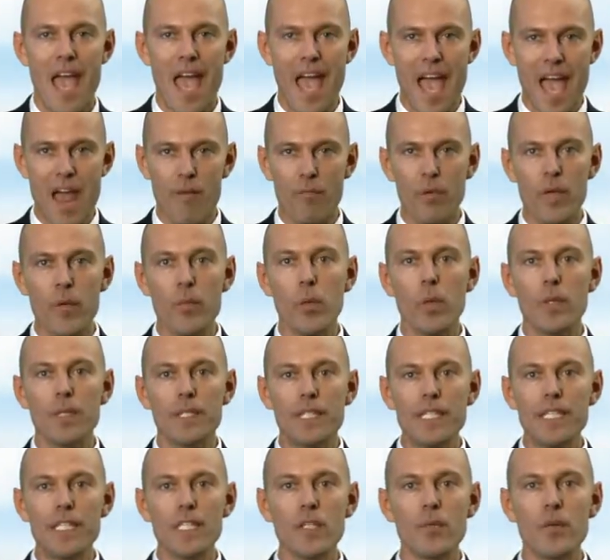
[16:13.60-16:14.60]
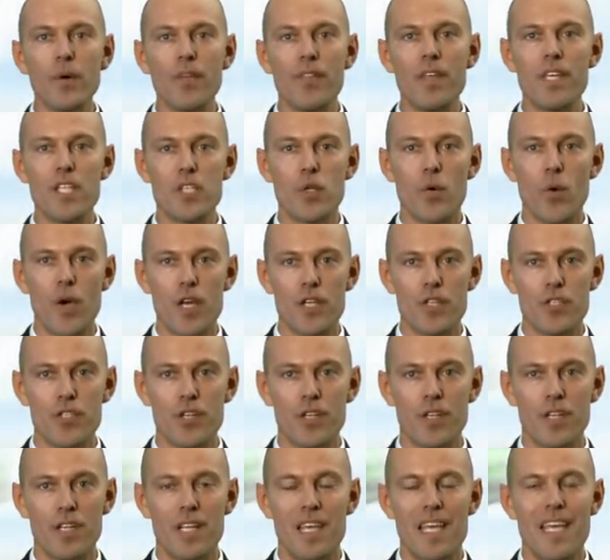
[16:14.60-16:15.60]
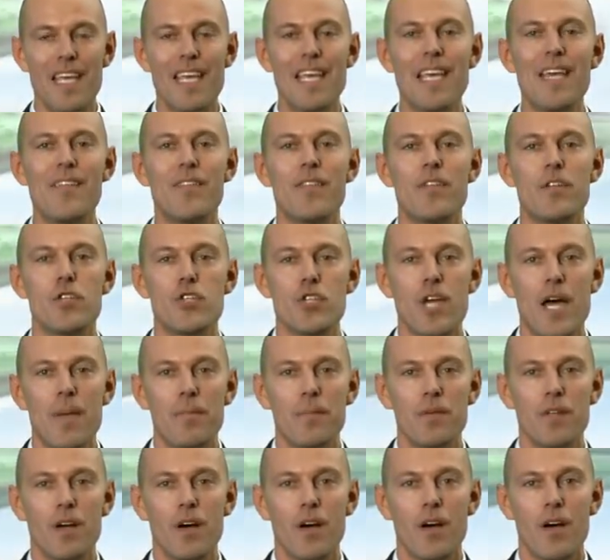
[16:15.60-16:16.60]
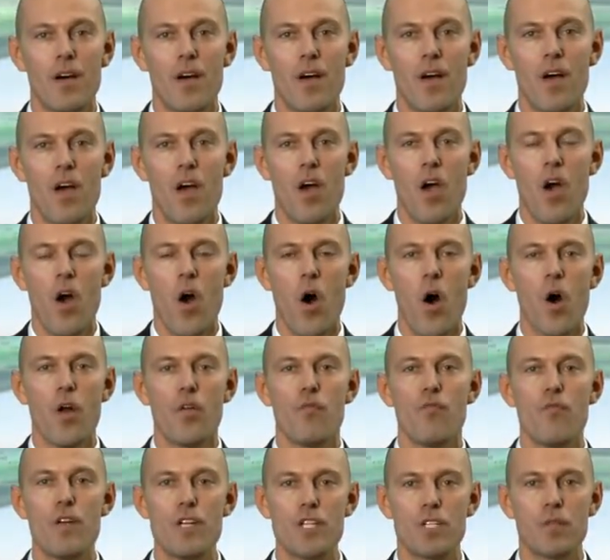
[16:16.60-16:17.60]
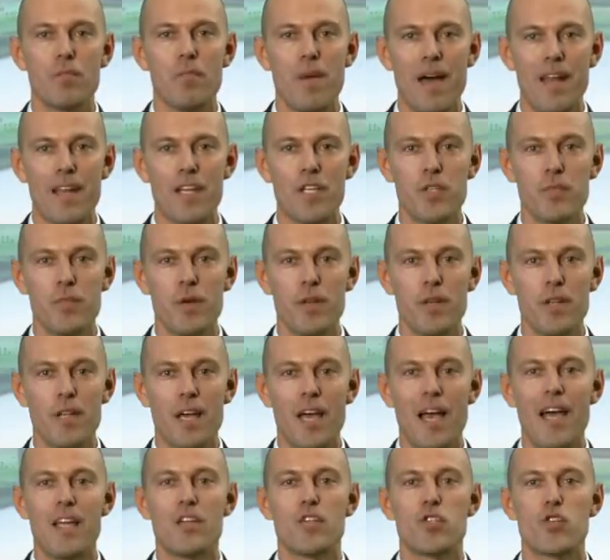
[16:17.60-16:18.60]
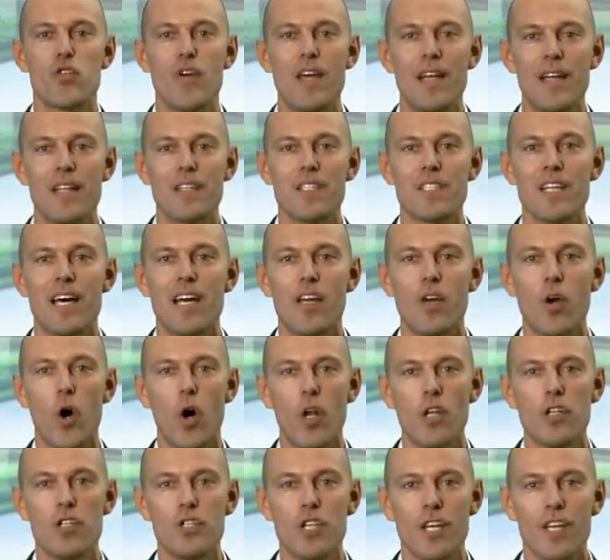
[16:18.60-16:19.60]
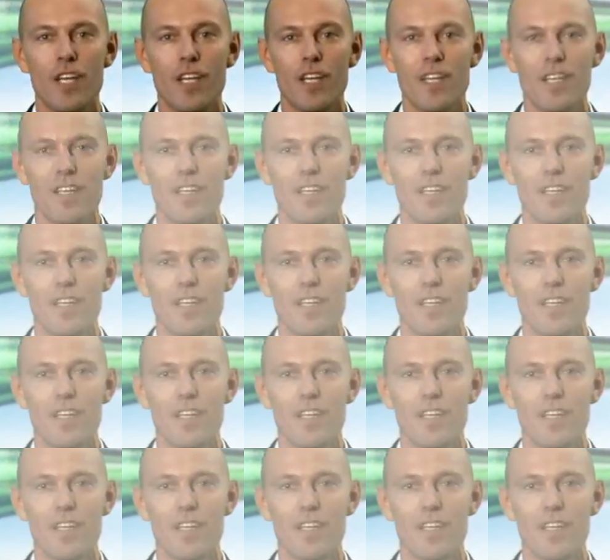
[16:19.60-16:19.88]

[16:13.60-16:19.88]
And we will deal with this question in the chapter on risk management and trading psychology.